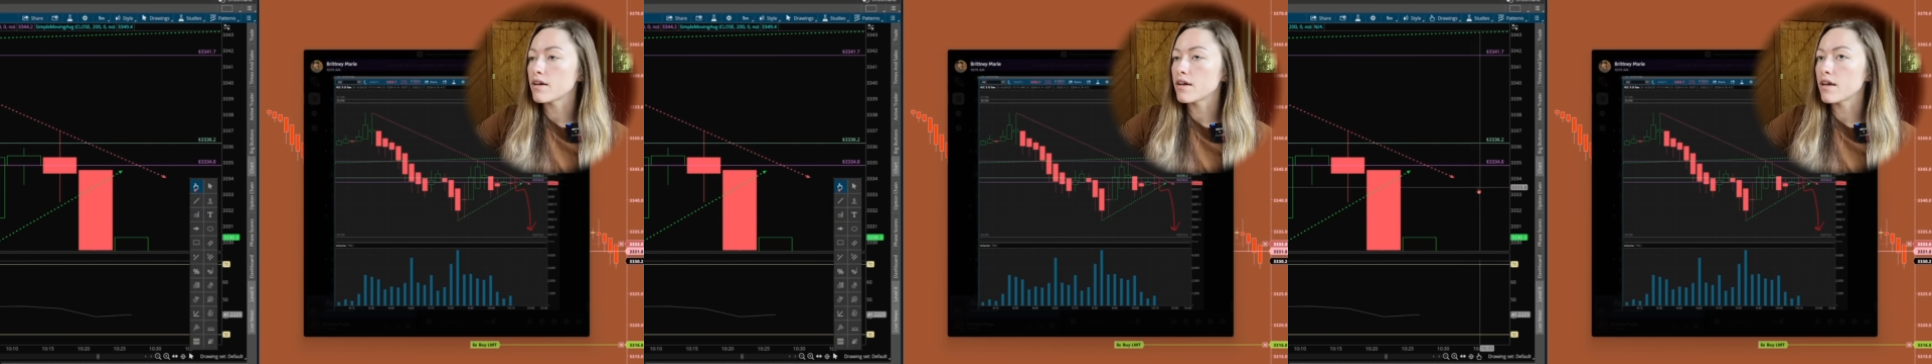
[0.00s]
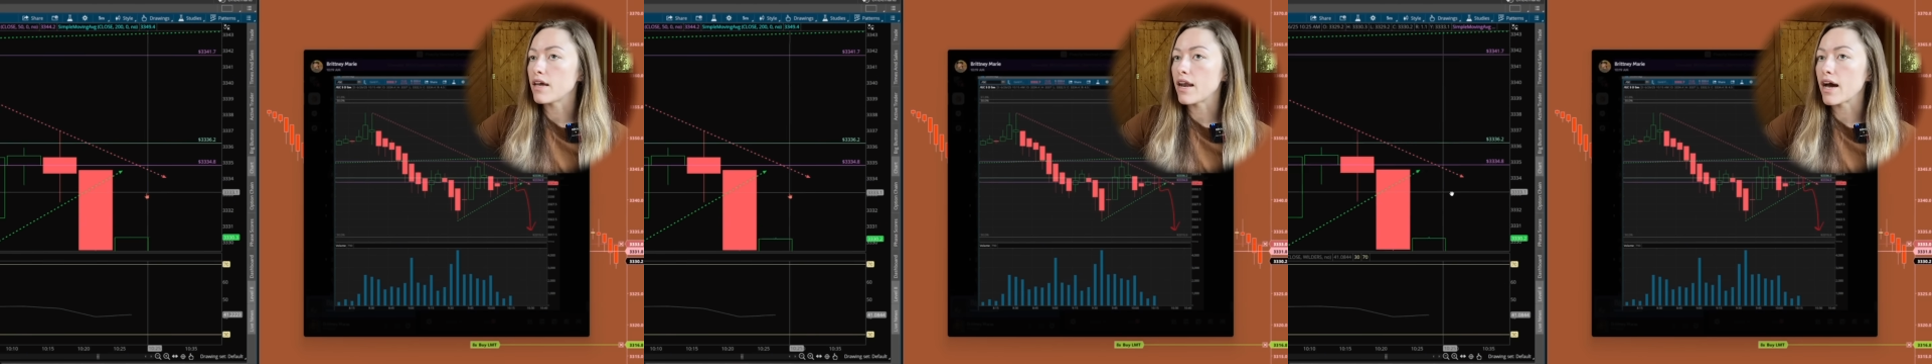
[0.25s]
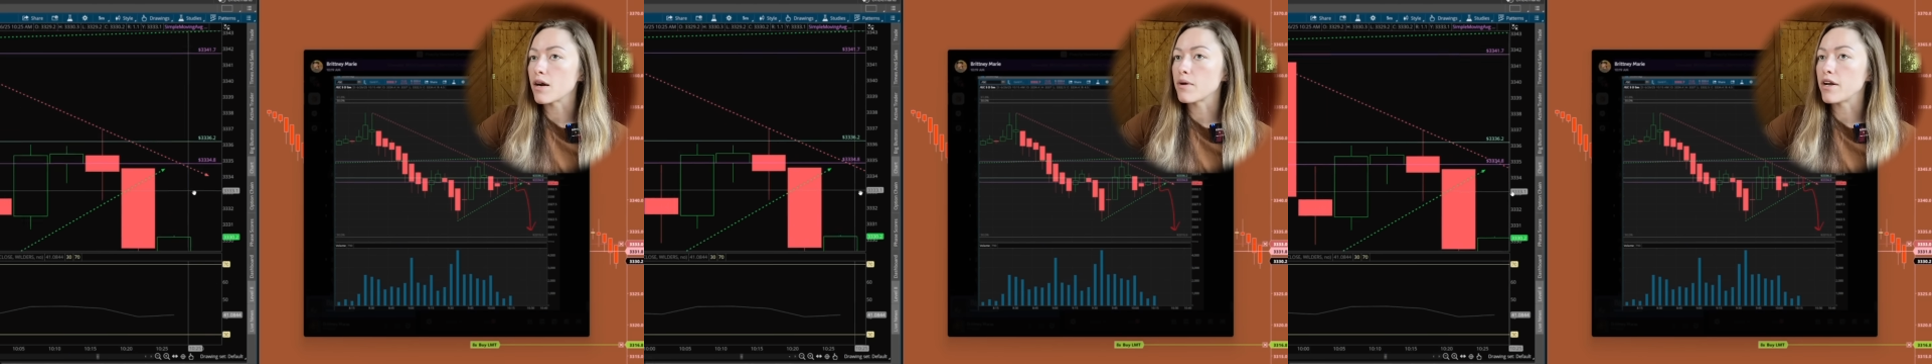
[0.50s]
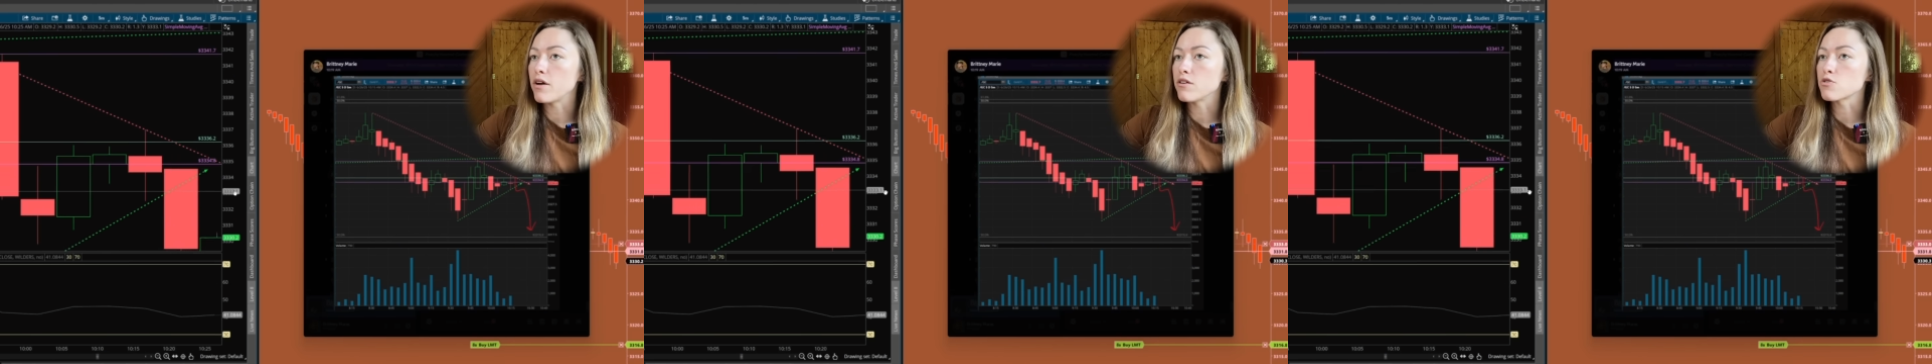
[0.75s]
and how do I
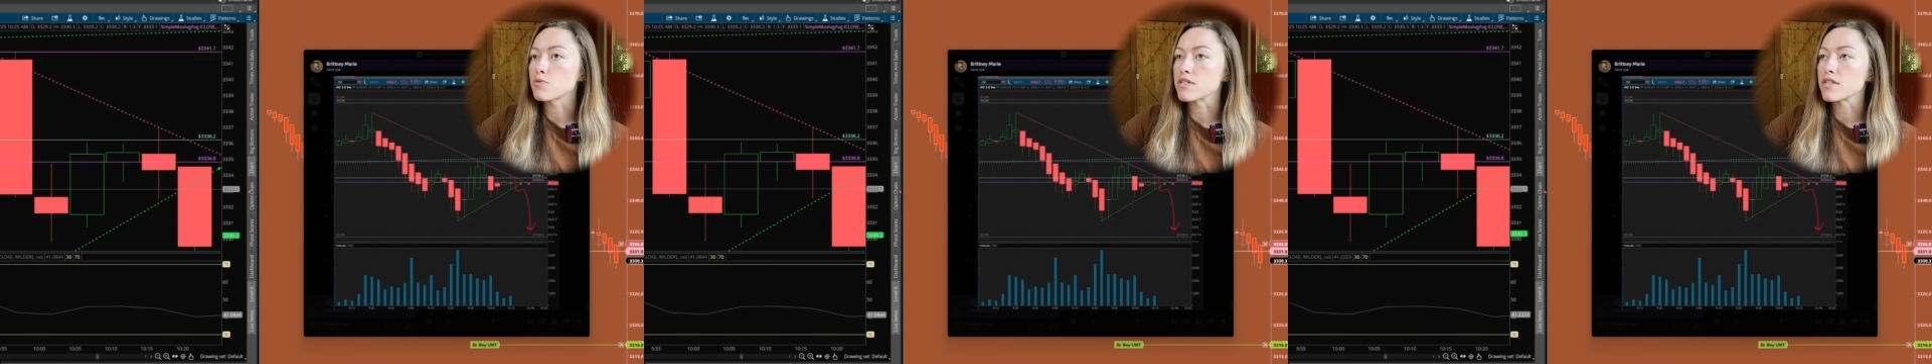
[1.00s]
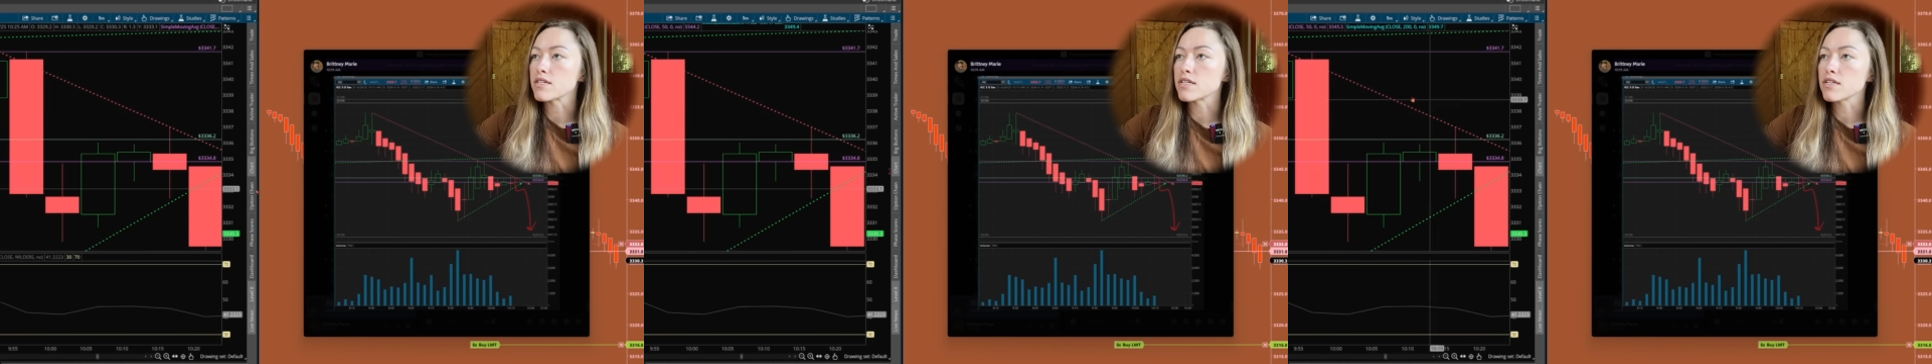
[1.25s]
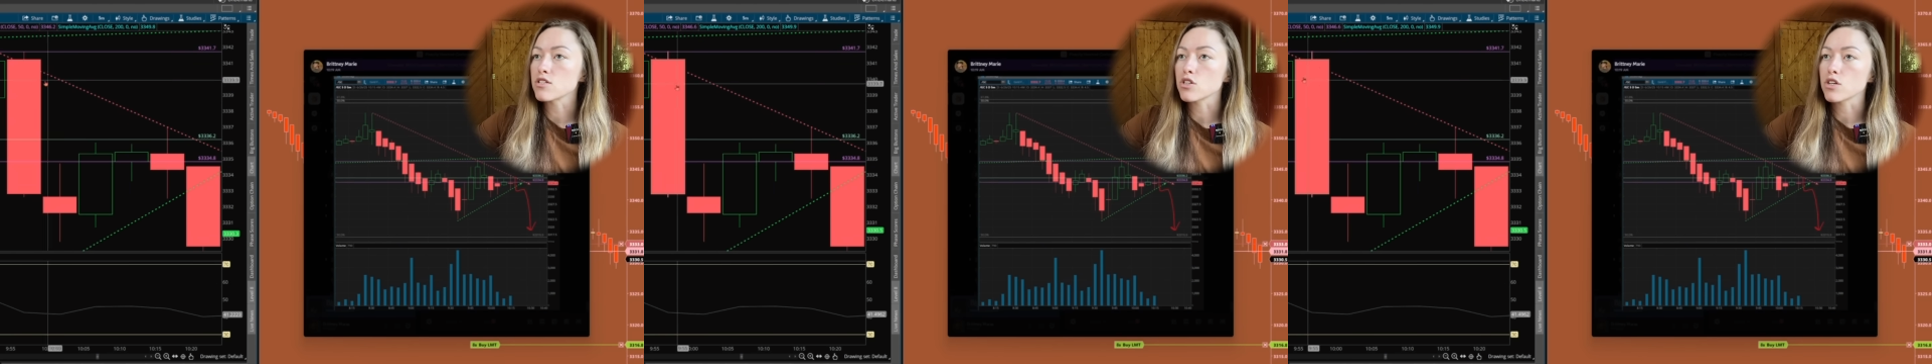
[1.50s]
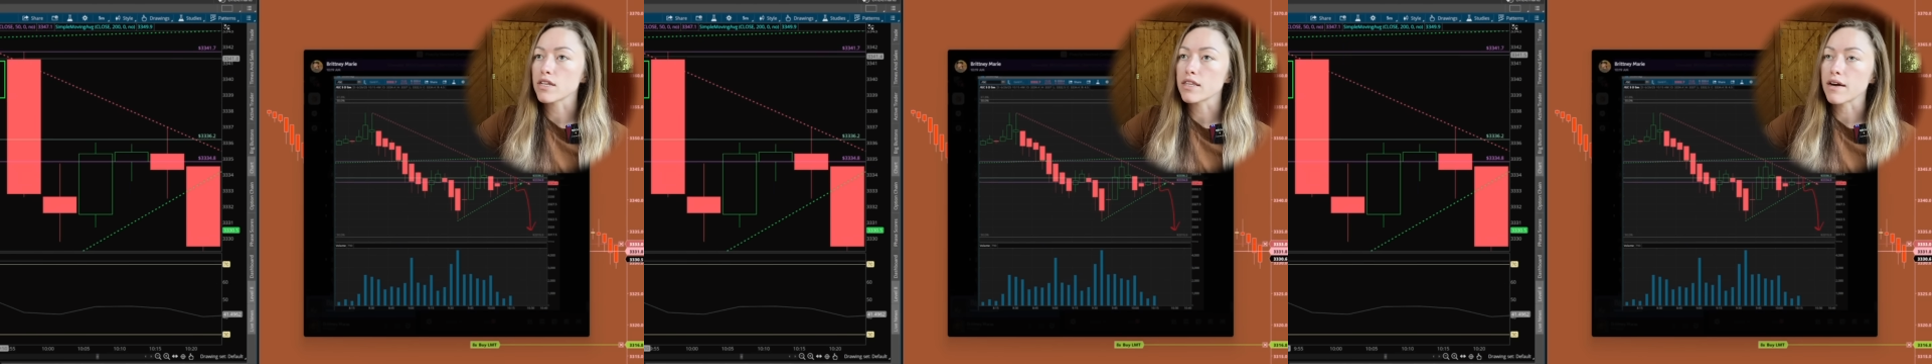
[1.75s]
know it's resistance?
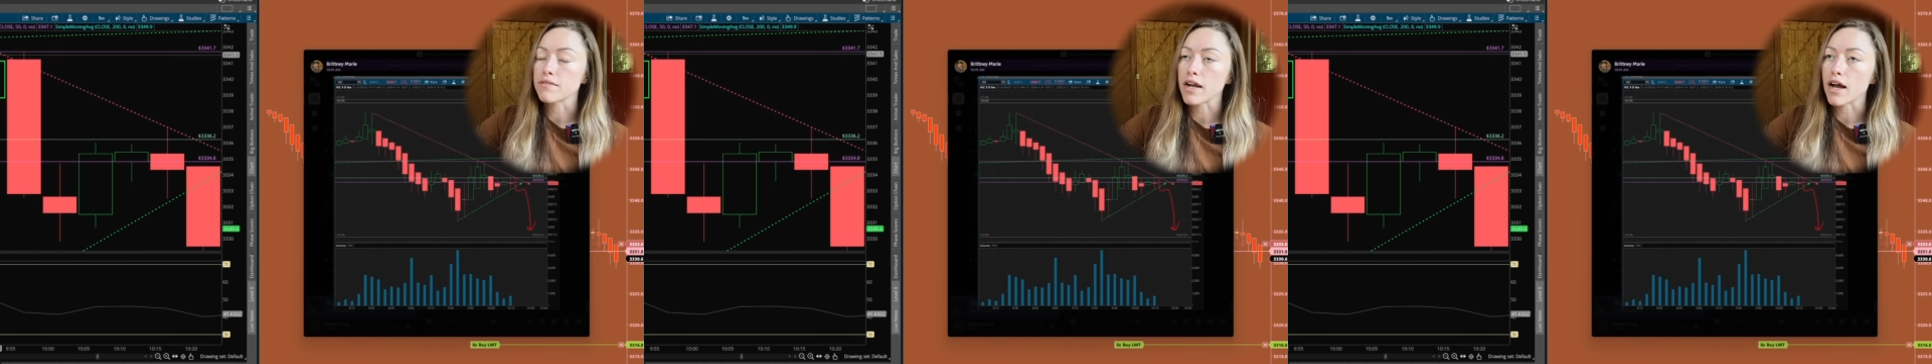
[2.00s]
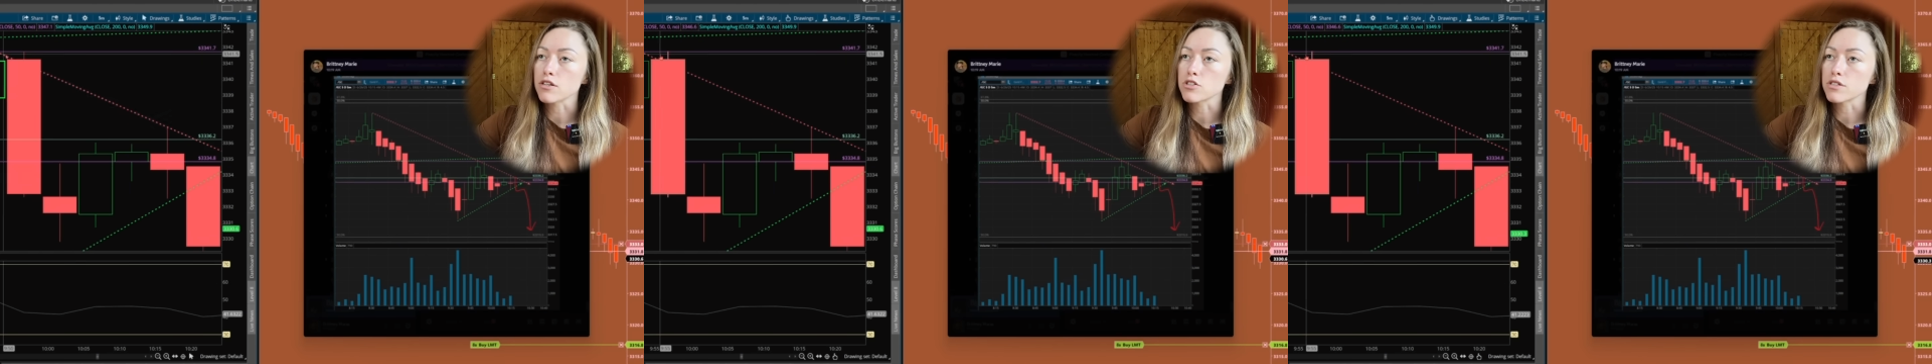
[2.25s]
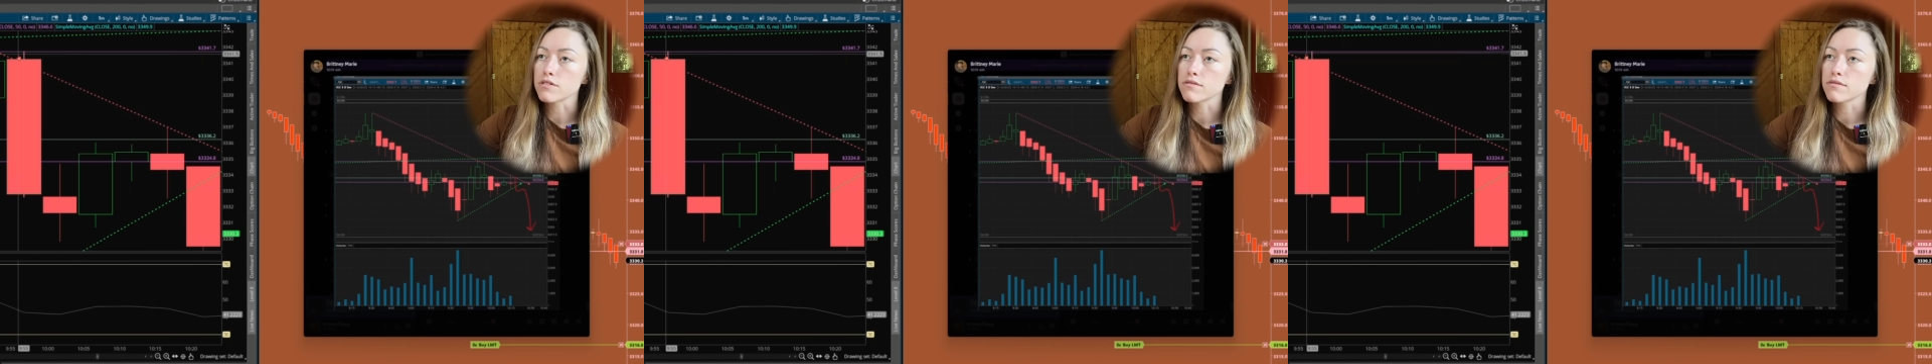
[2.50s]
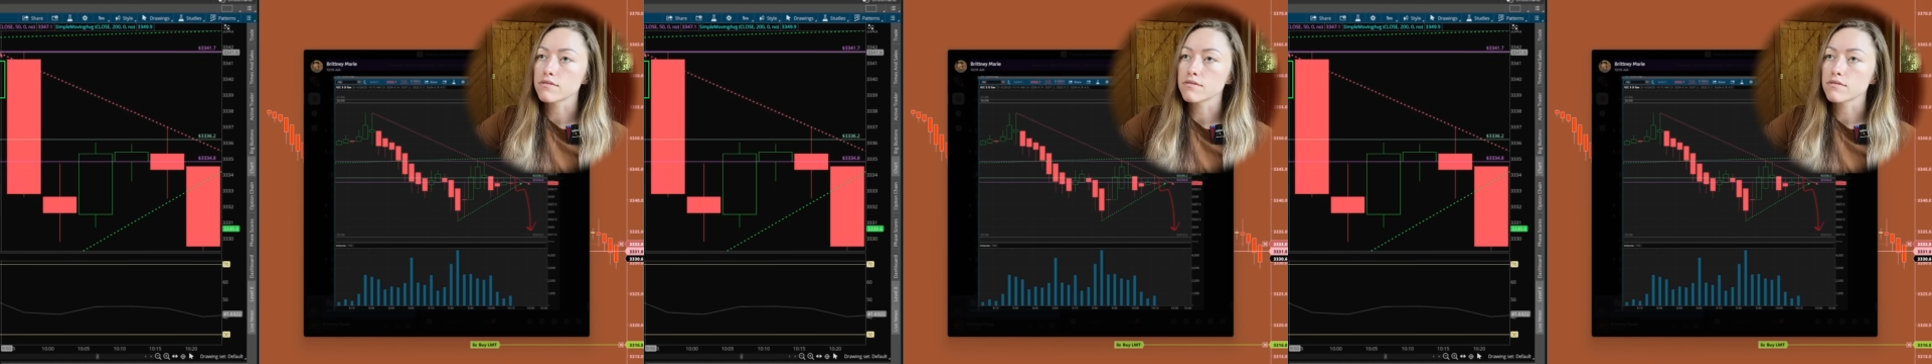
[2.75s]
Look at that reaction.